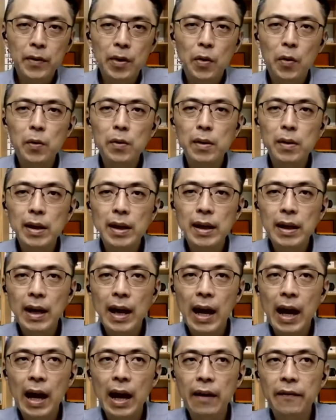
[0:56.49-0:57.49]
only
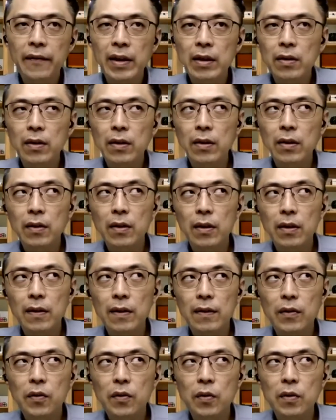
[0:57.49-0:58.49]
having
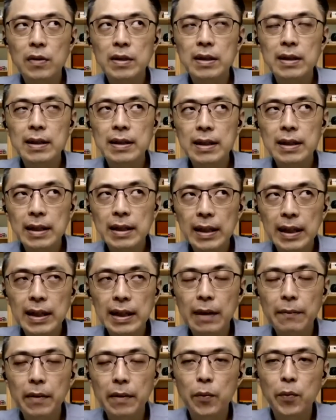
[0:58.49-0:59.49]
to see
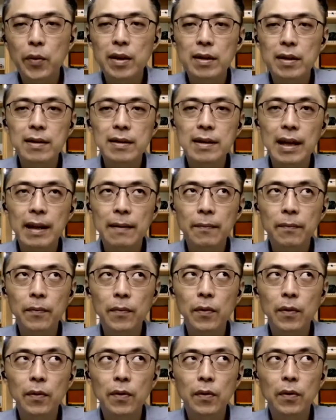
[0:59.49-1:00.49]
them and witness them